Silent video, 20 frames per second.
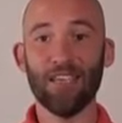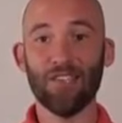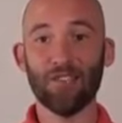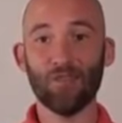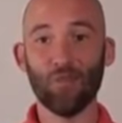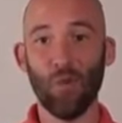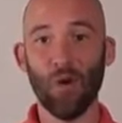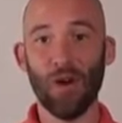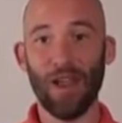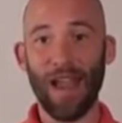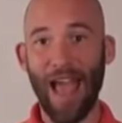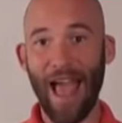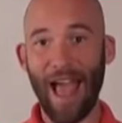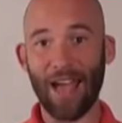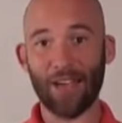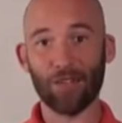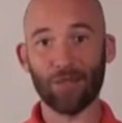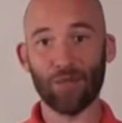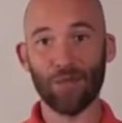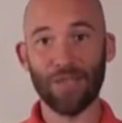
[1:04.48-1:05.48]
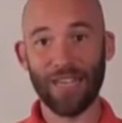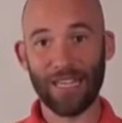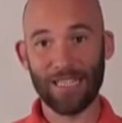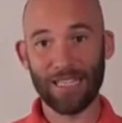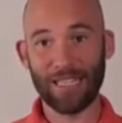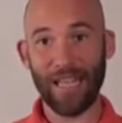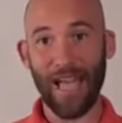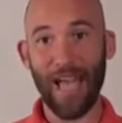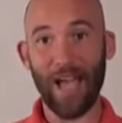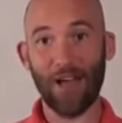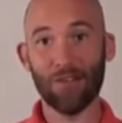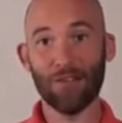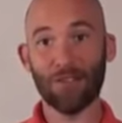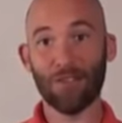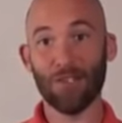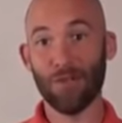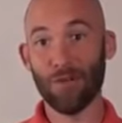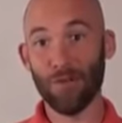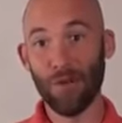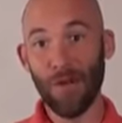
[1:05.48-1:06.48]
is what actually
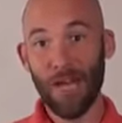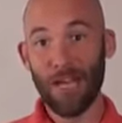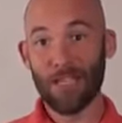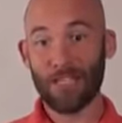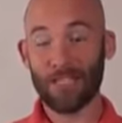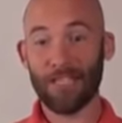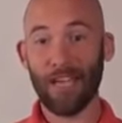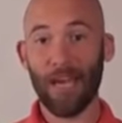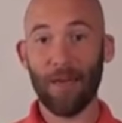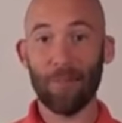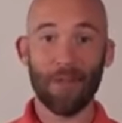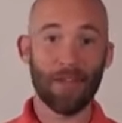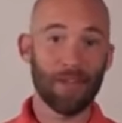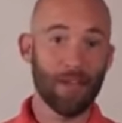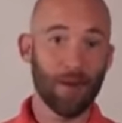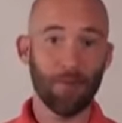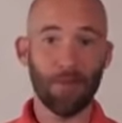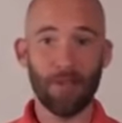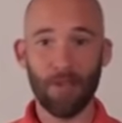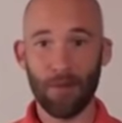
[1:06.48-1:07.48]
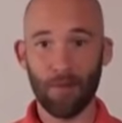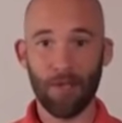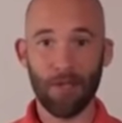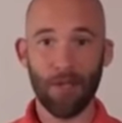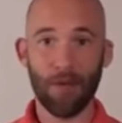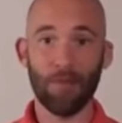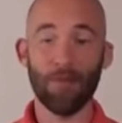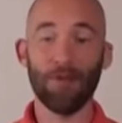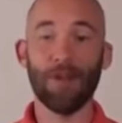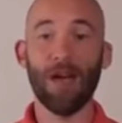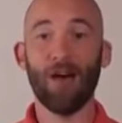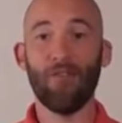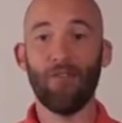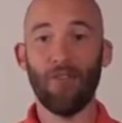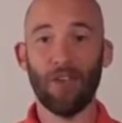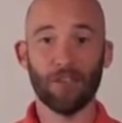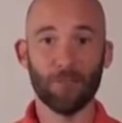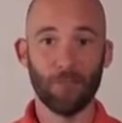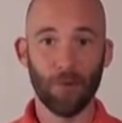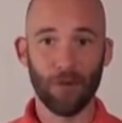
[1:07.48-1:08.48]
allows you to type in
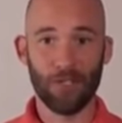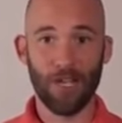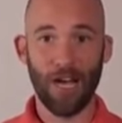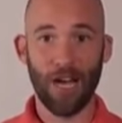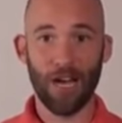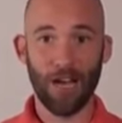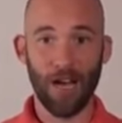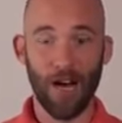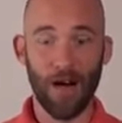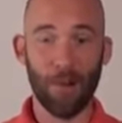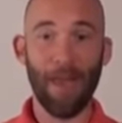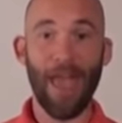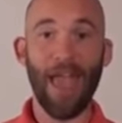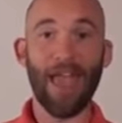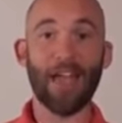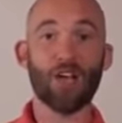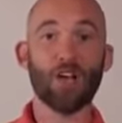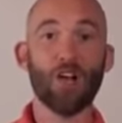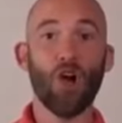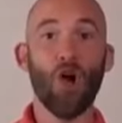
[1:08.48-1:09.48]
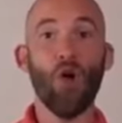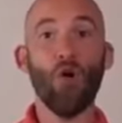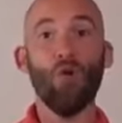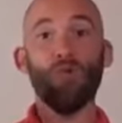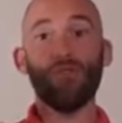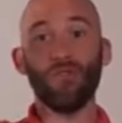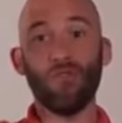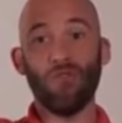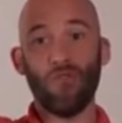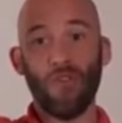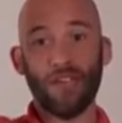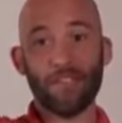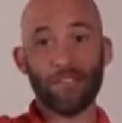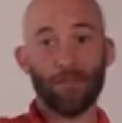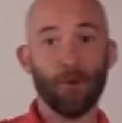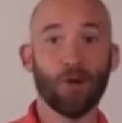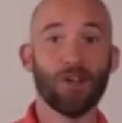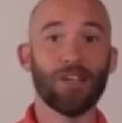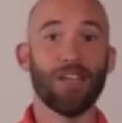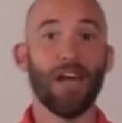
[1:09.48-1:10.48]
www.facebook.com and go to
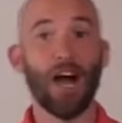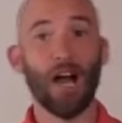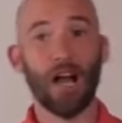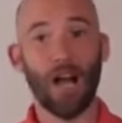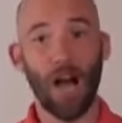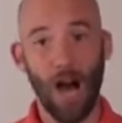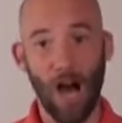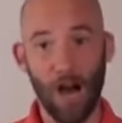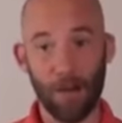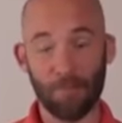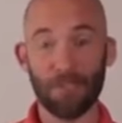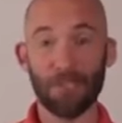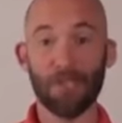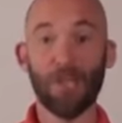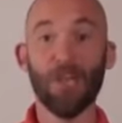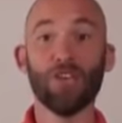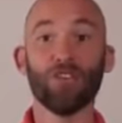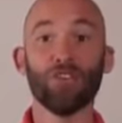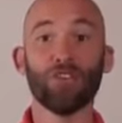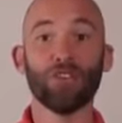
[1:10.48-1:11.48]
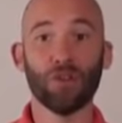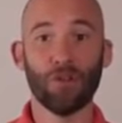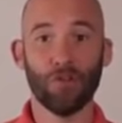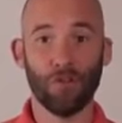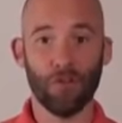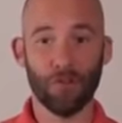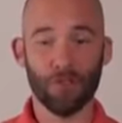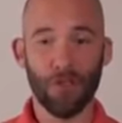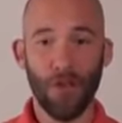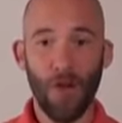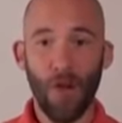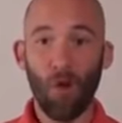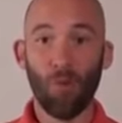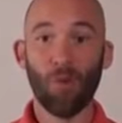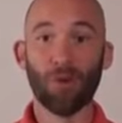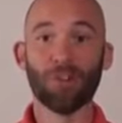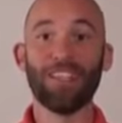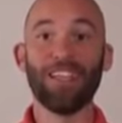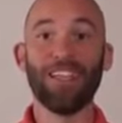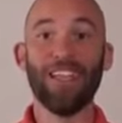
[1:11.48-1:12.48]
facebook.com's servers.
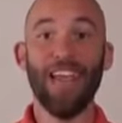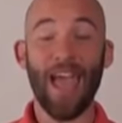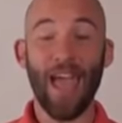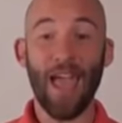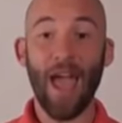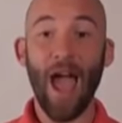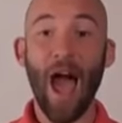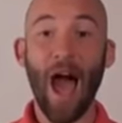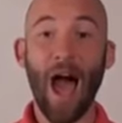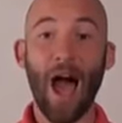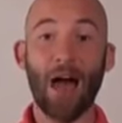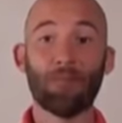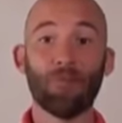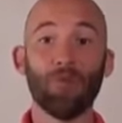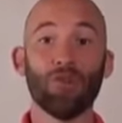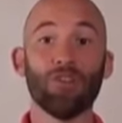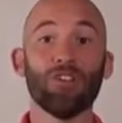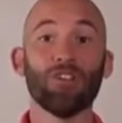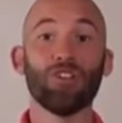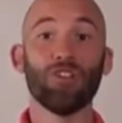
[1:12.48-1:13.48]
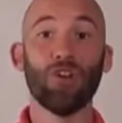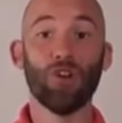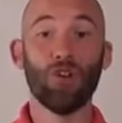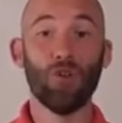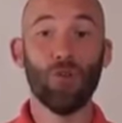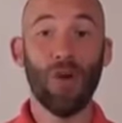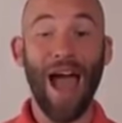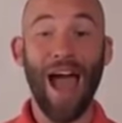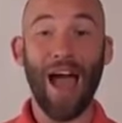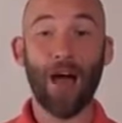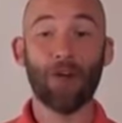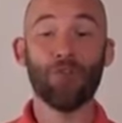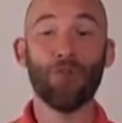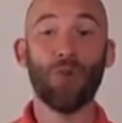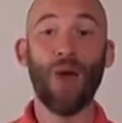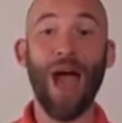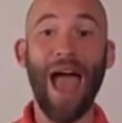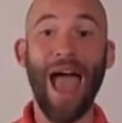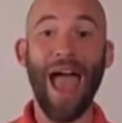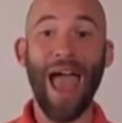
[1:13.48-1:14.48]
Well, today I'm going to show you how
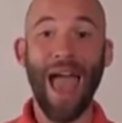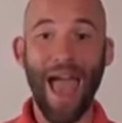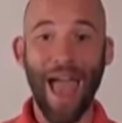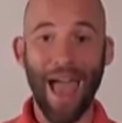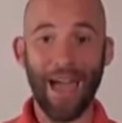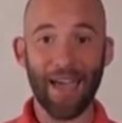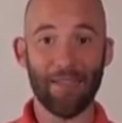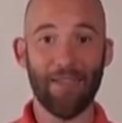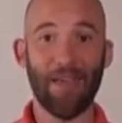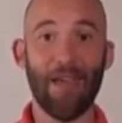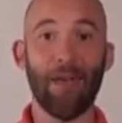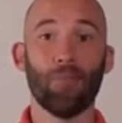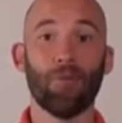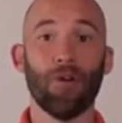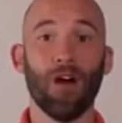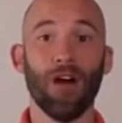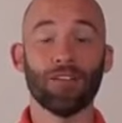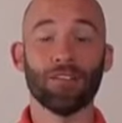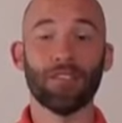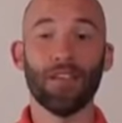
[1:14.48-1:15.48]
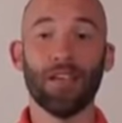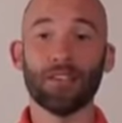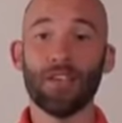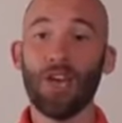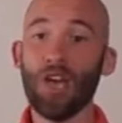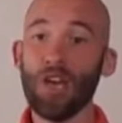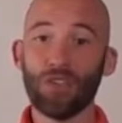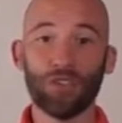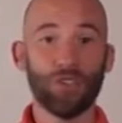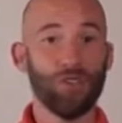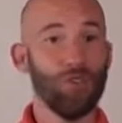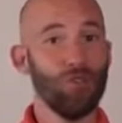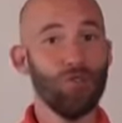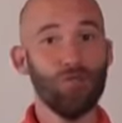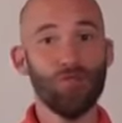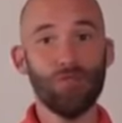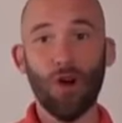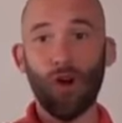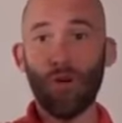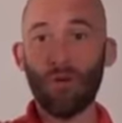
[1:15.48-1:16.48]
to hack that process so
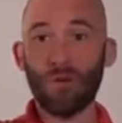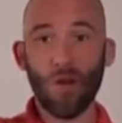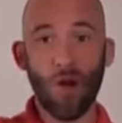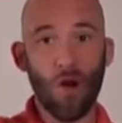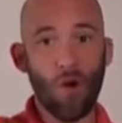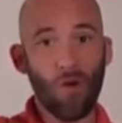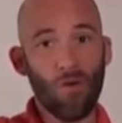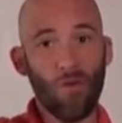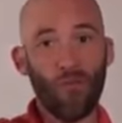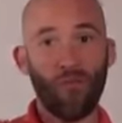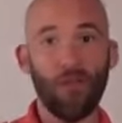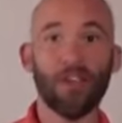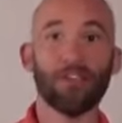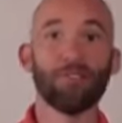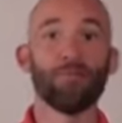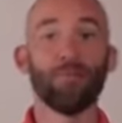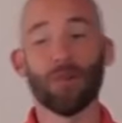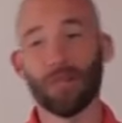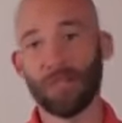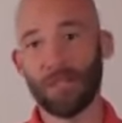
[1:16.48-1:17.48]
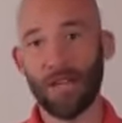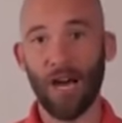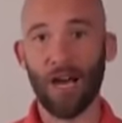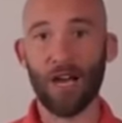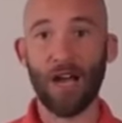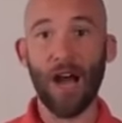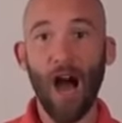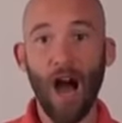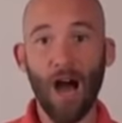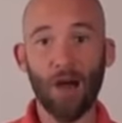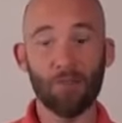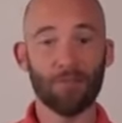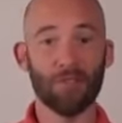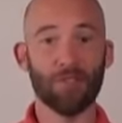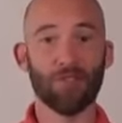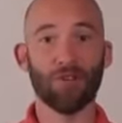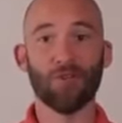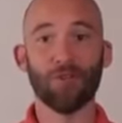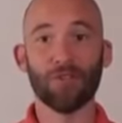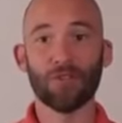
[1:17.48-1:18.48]
you don't go to facebook.com
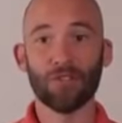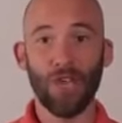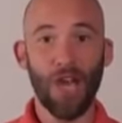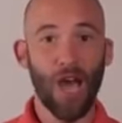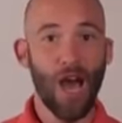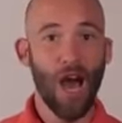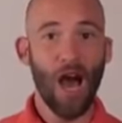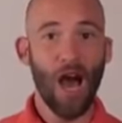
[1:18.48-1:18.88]
servers,